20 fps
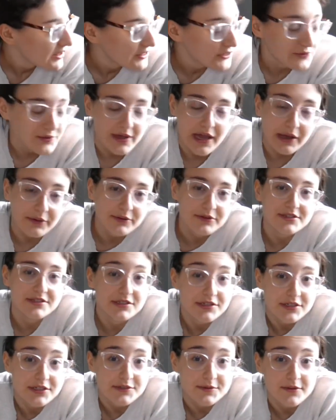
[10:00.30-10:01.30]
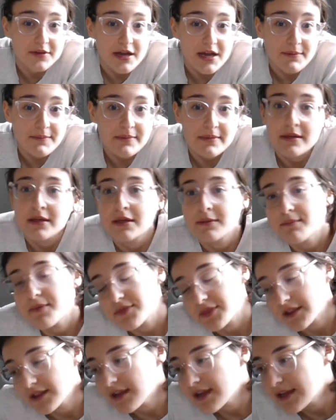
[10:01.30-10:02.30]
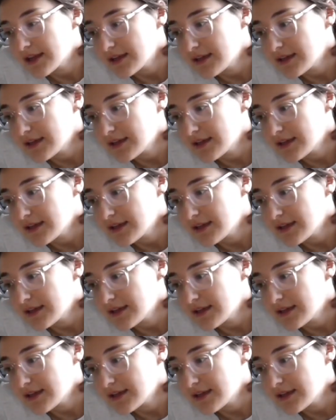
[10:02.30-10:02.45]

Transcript: 3 hours, the nurse will come, put the line